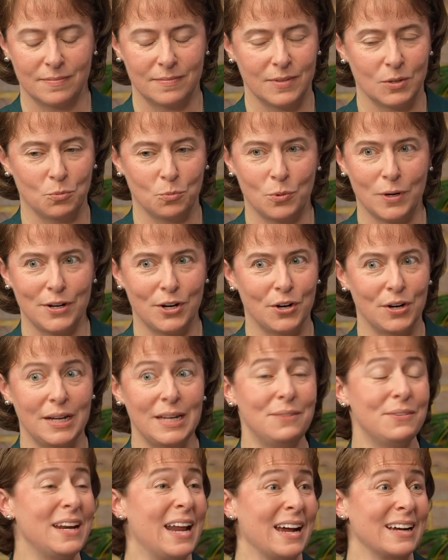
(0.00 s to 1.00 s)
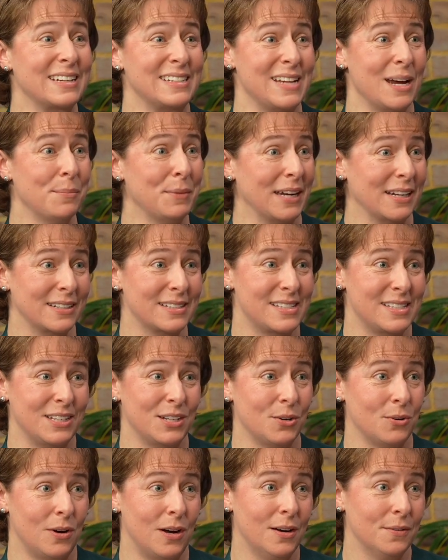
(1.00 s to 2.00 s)
What are even academics?
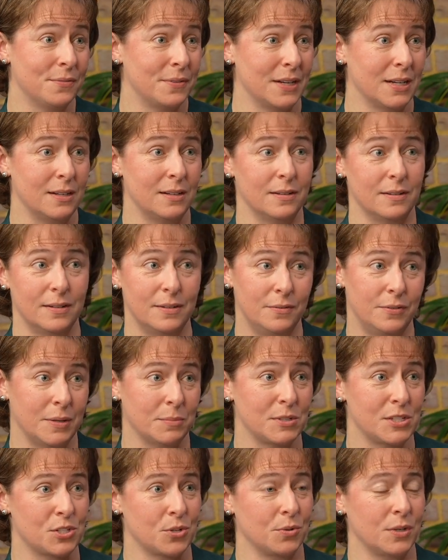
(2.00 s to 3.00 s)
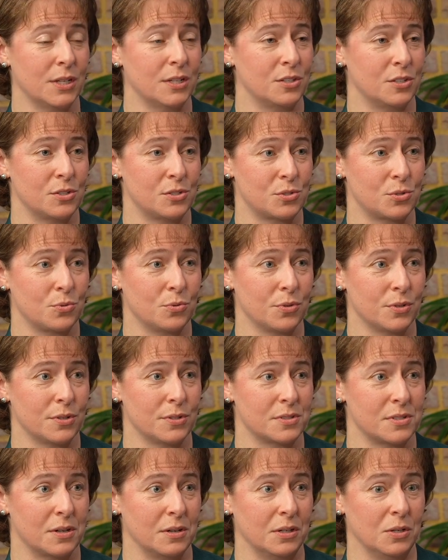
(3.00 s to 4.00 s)
Often families going into
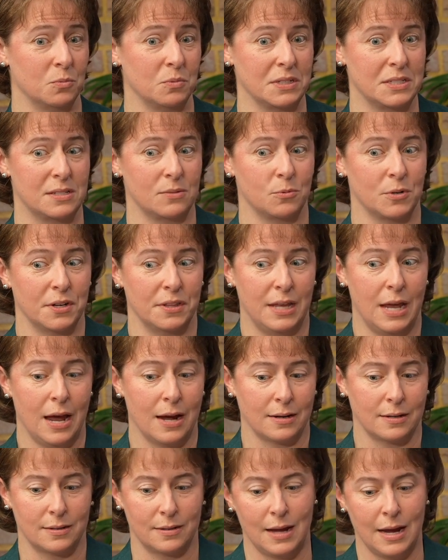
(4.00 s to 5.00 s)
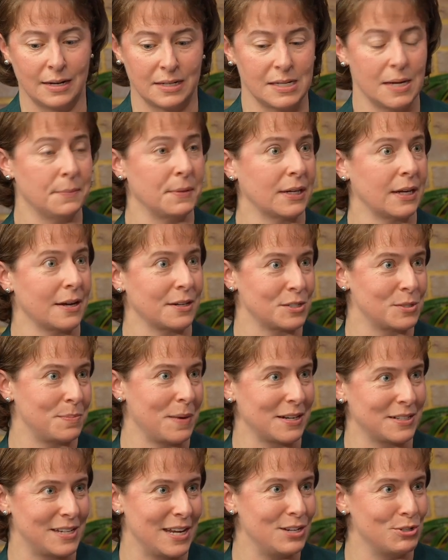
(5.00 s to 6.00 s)
schools are, what are the academic
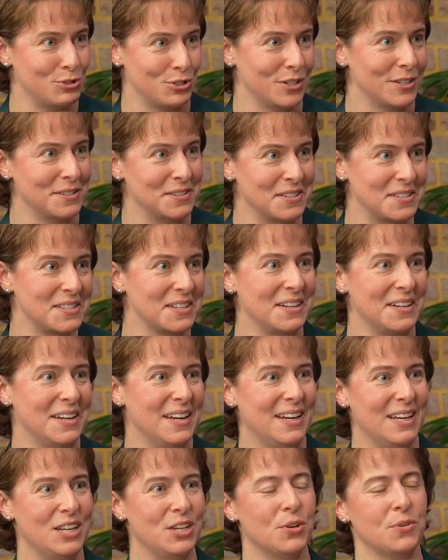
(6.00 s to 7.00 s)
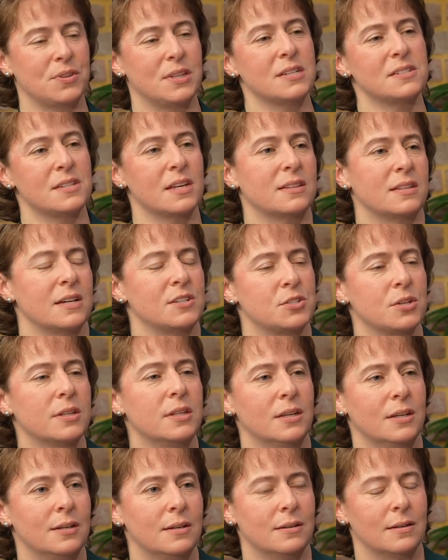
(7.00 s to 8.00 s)
expectations? Things like that. So I
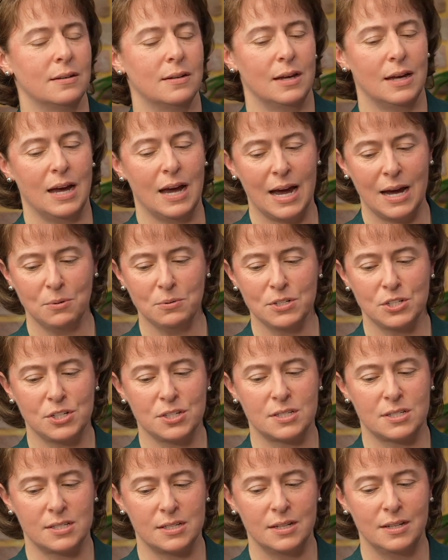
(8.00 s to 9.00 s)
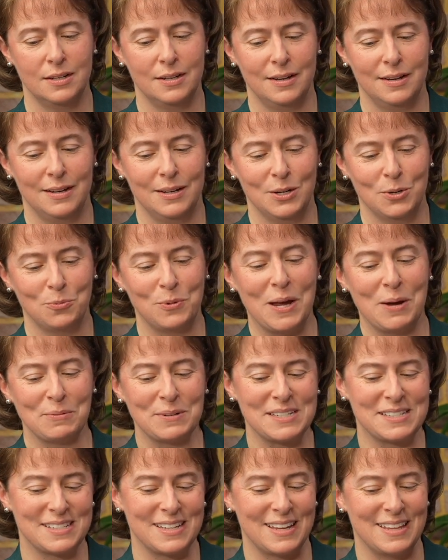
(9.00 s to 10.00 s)
think we
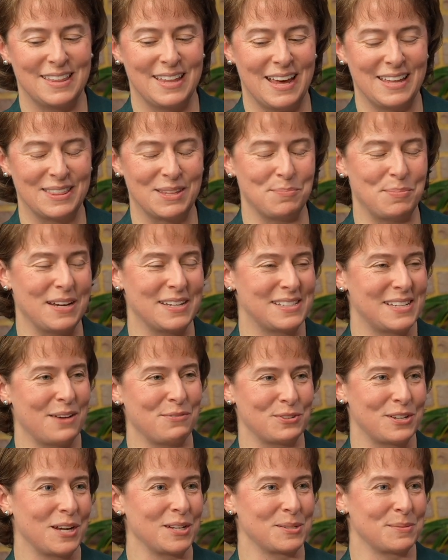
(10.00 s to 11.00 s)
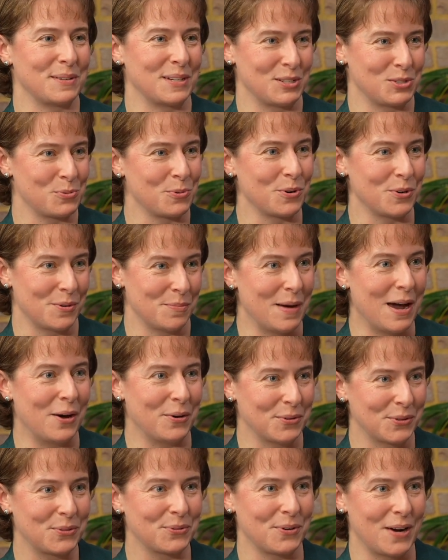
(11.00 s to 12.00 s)
always say that the best advertisement is word of
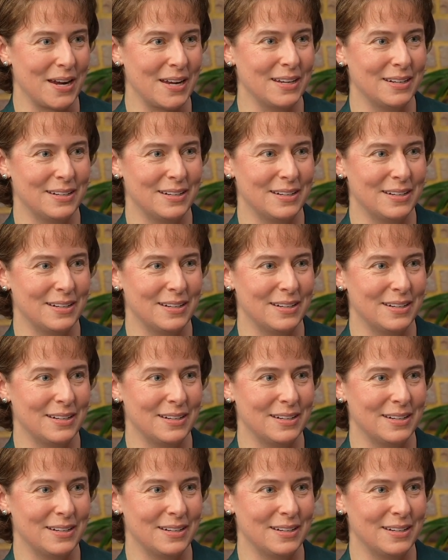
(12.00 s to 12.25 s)
mouth, right?